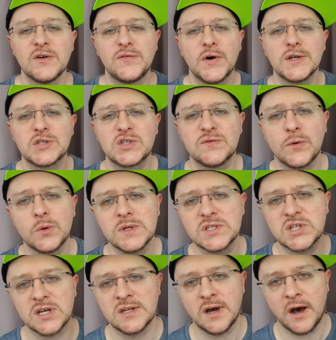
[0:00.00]
First of all, it's
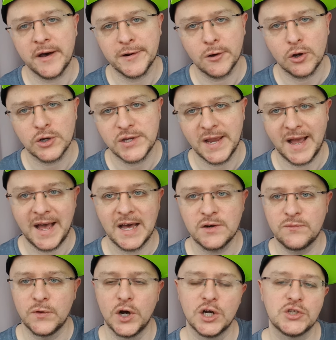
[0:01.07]
going to unlock your
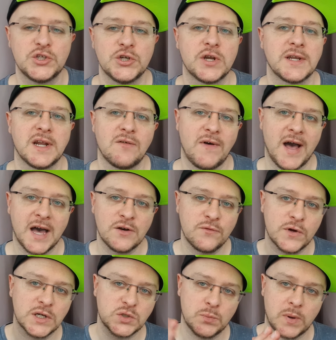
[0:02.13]
adverts. You can have
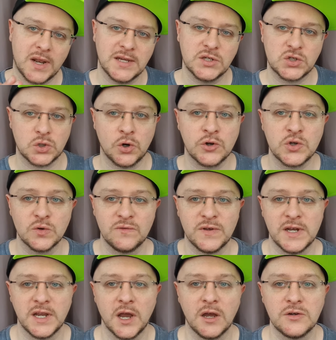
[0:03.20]
adverts placed on your
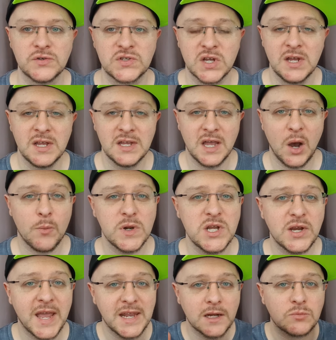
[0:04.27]
videos, and when
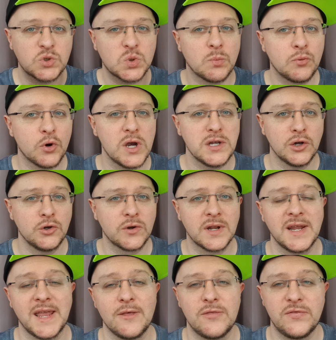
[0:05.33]
you get up to a point and you're going
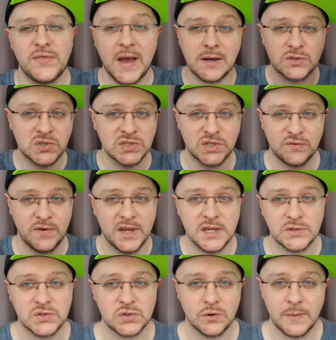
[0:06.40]
to get thousands of
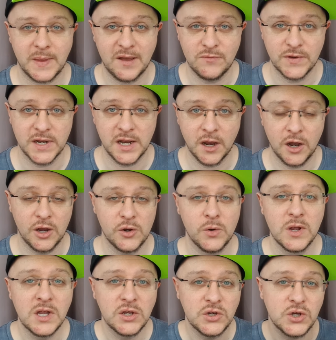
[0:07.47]
hits on that video,
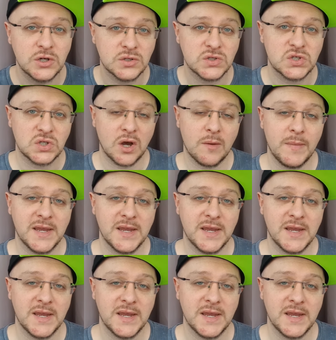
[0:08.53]
you can start